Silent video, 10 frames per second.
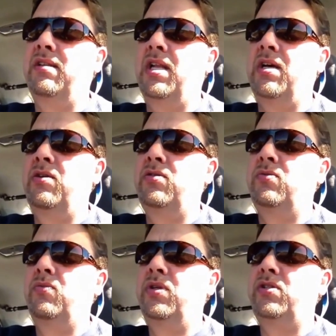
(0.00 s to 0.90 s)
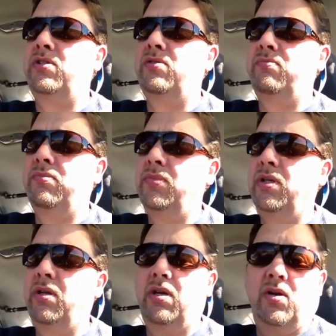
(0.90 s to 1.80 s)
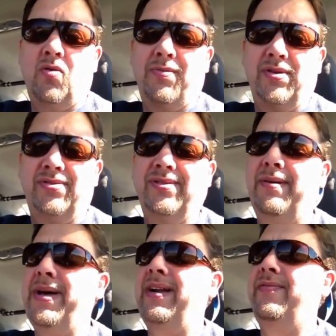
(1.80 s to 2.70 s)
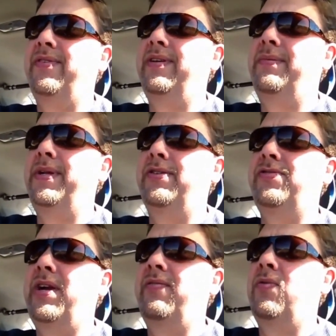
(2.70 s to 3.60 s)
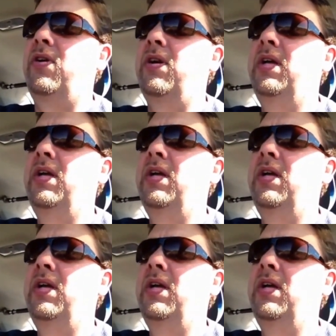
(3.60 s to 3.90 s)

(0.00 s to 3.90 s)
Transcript: the loads, which is an enormous amount of administrative work.